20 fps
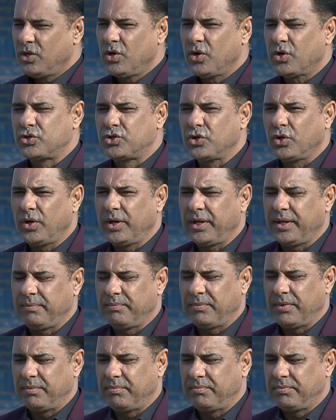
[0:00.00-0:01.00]
Look, Dooley,
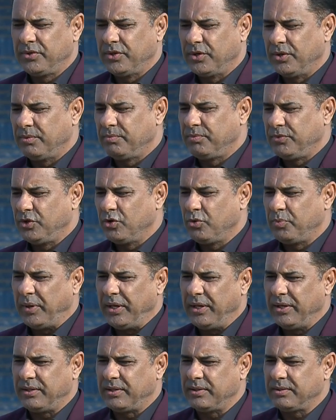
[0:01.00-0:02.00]
you've
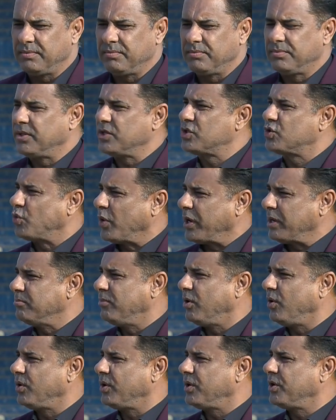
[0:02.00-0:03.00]
been the swing
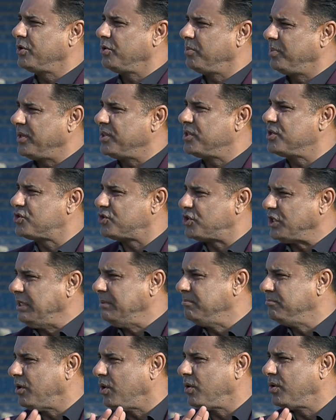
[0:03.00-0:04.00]
bowler, you've been the
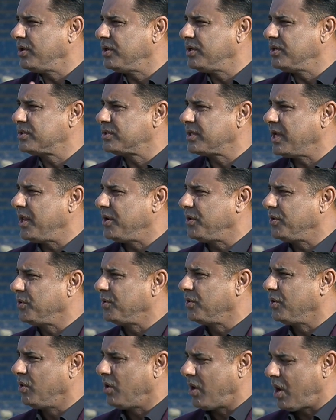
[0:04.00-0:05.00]
seam bowlers, and
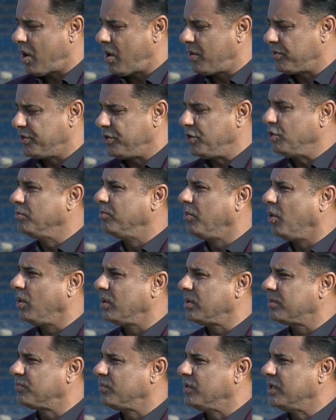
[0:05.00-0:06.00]
you know how the new
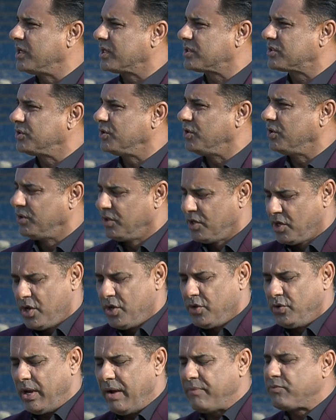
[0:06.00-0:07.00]
ball works. You
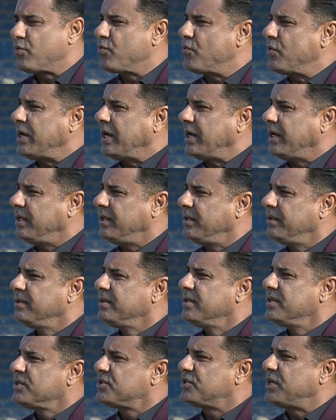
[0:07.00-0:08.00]
have to really
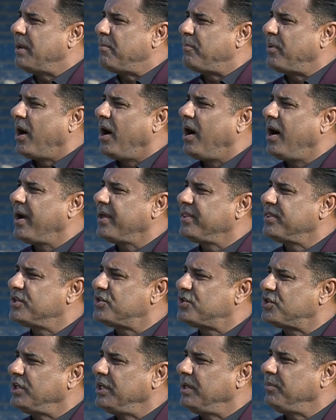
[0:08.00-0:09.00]
stay behind the
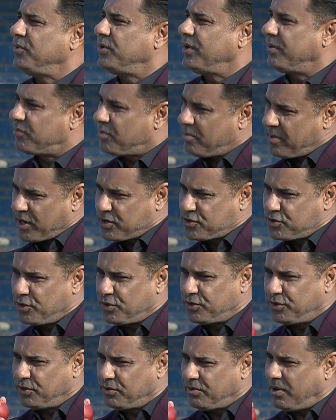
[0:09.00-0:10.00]
seam. You have to make
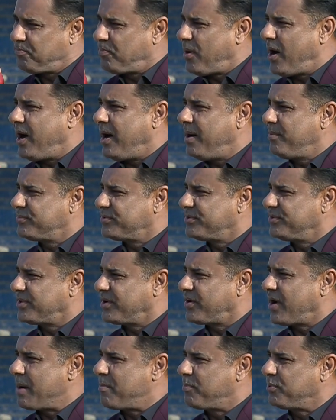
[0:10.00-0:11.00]
sure your palms in
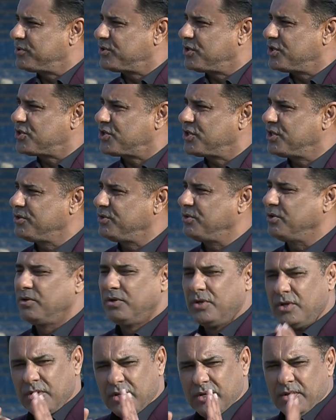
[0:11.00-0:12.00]
the right position,
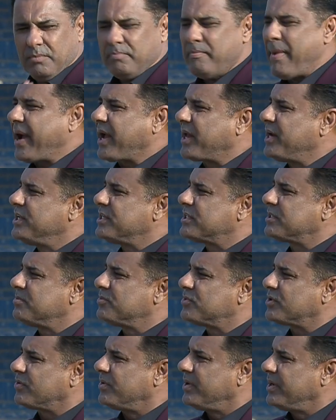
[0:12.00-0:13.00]
your
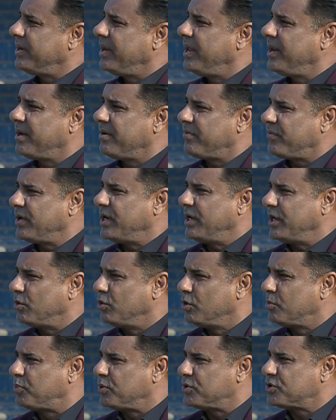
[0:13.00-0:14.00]
mechanisms are in a really
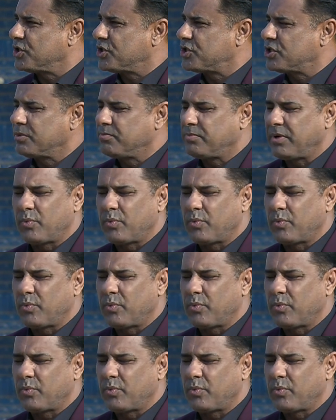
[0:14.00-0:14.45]
good position.